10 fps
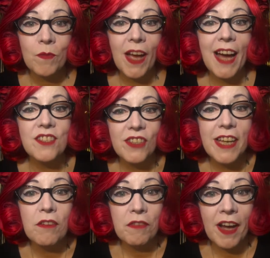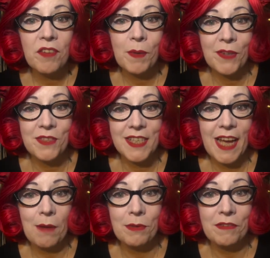and donate £5 to
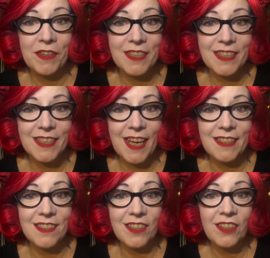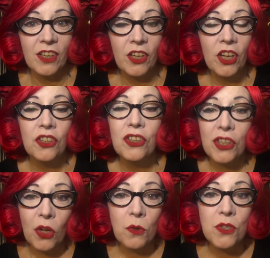Cabaret versus Cancer. You can
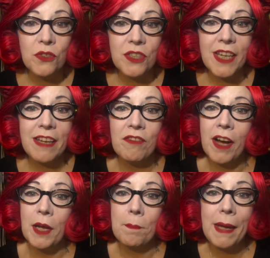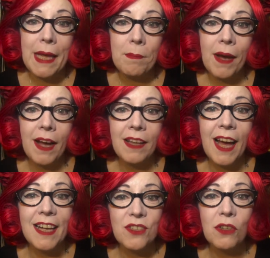also donate via PayPal
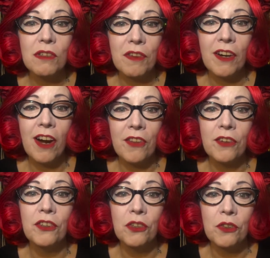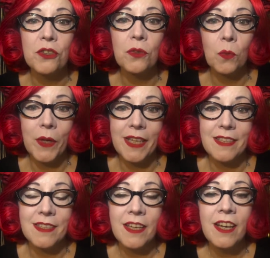and all of our other usual
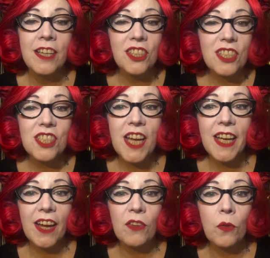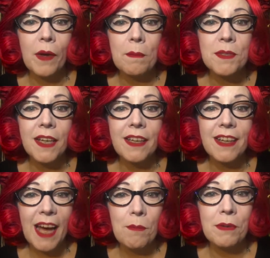ways. Just check out the website
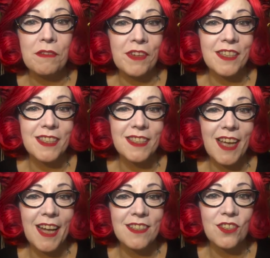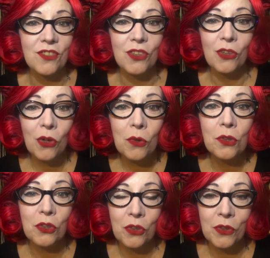
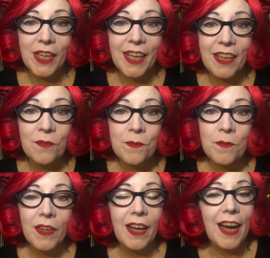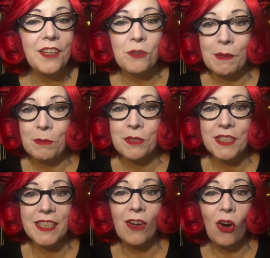cabaretversuscancer.co.uk and you'll be able to
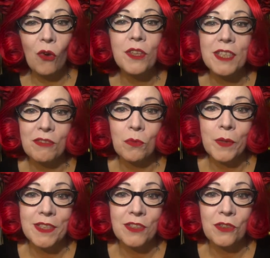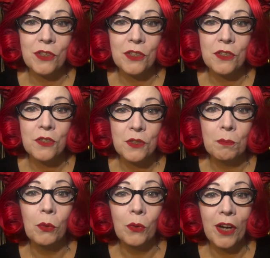see all the different ways that you can
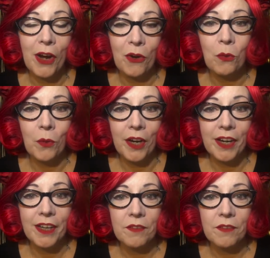support our work.